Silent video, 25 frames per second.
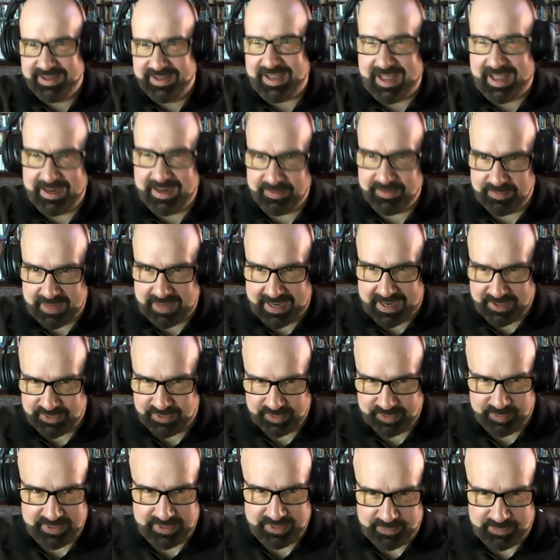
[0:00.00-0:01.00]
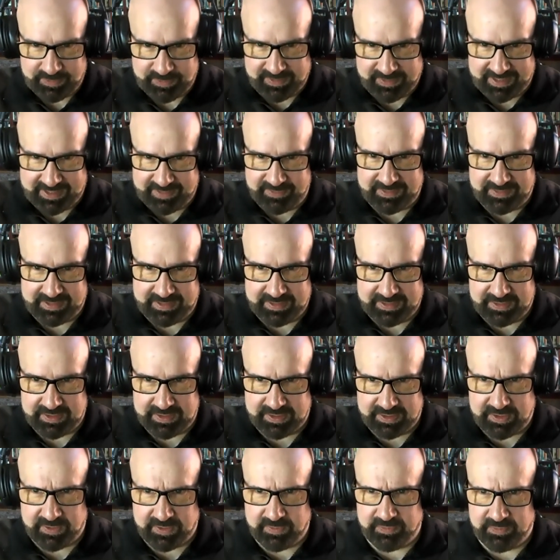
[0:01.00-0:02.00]
and actually manipulate things.
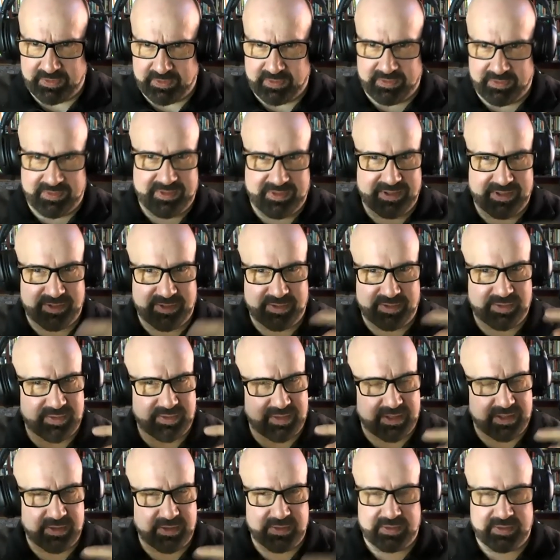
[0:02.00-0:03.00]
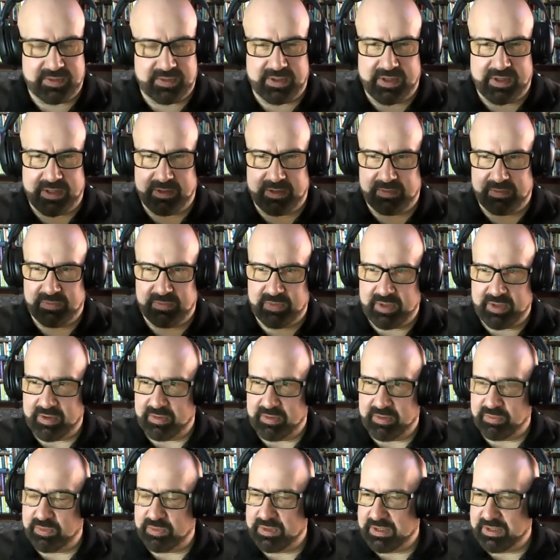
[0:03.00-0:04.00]
And so there are
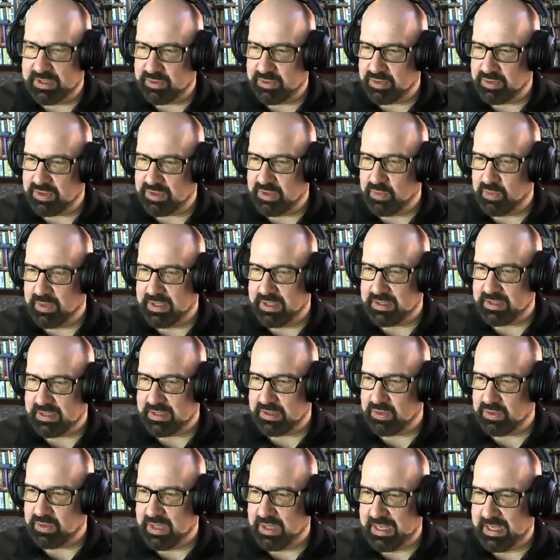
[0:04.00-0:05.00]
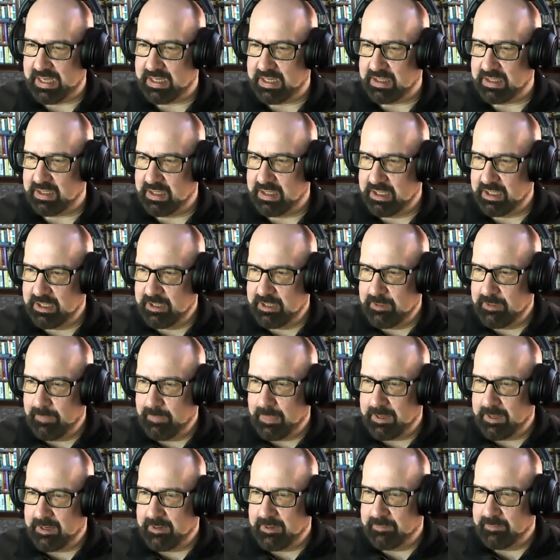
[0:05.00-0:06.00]
really interesting ways that you can,
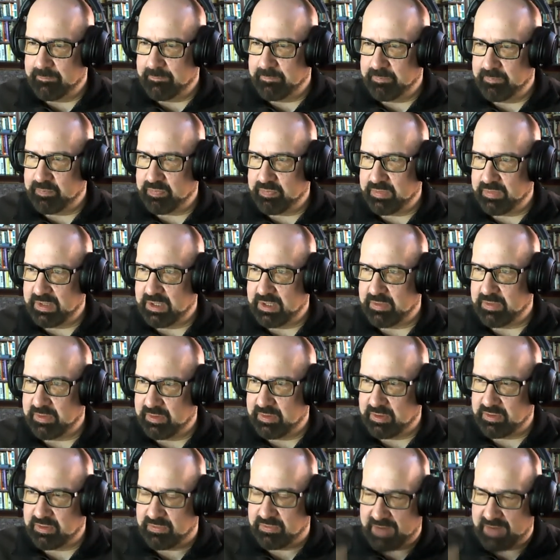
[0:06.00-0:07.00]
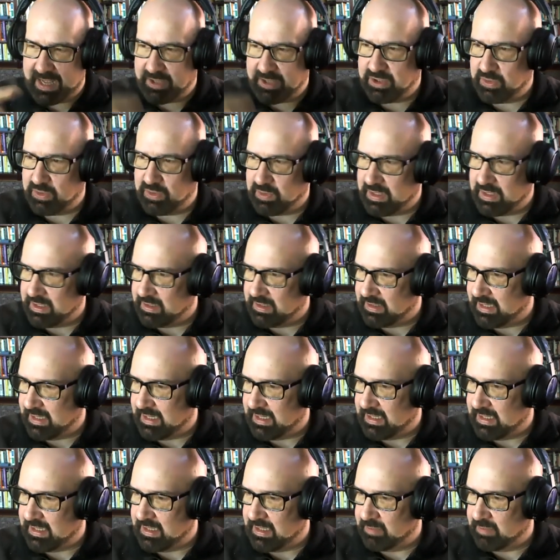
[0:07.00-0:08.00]
there's value
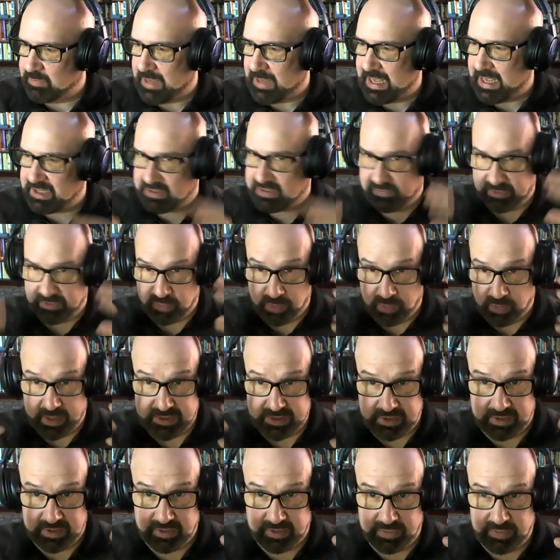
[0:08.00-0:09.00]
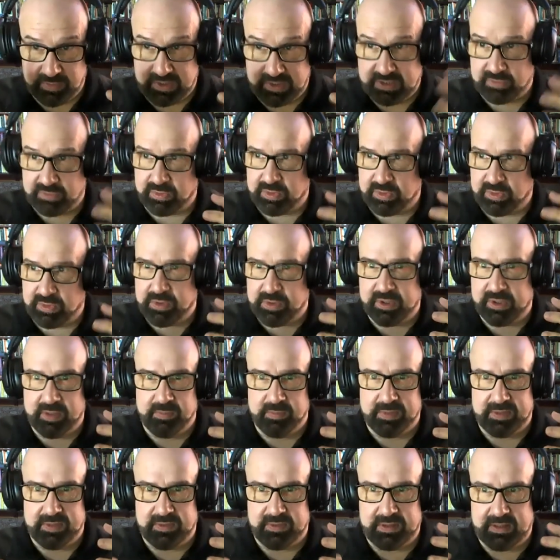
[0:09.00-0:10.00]
in passively watching a 3D recording,
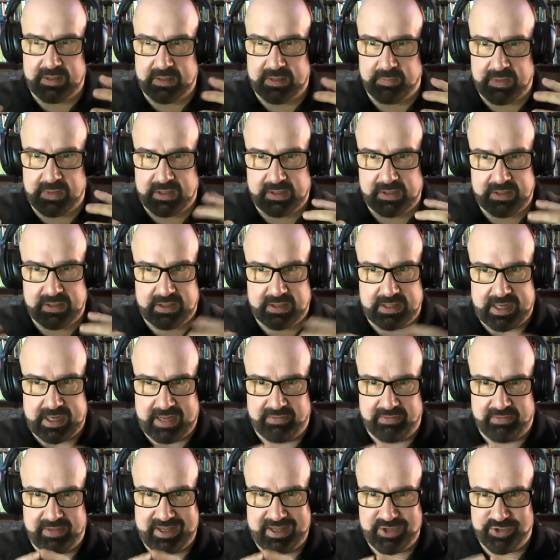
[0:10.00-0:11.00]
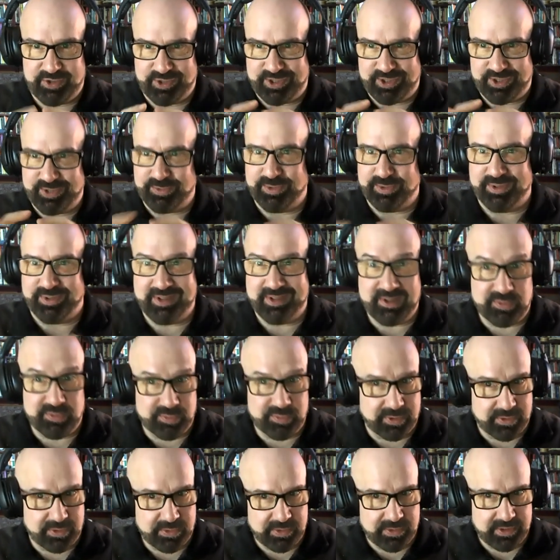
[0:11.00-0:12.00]
but the ability to have agency within a
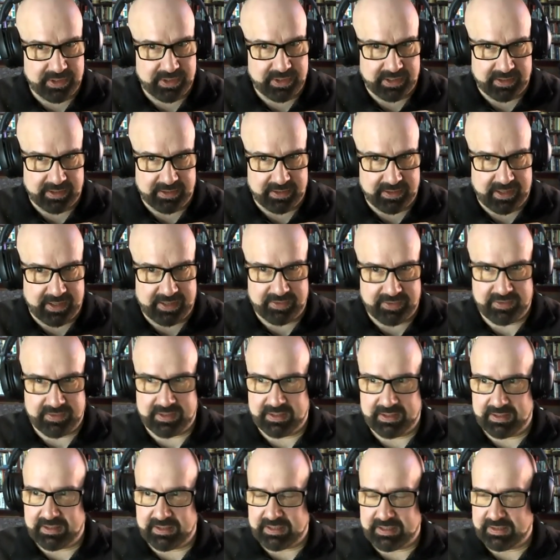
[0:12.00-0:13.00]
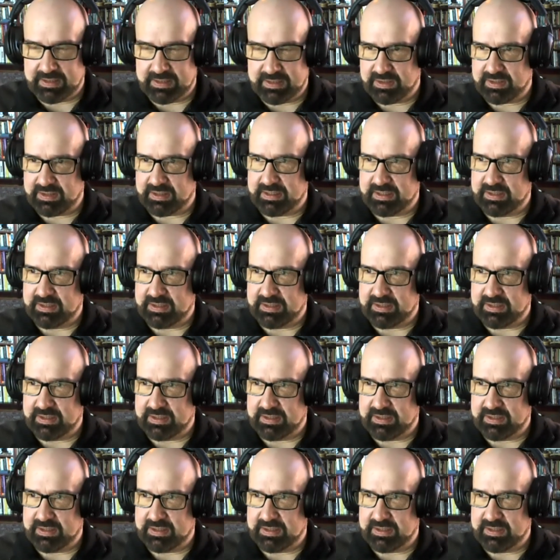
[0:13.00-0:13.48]
recording, I think, is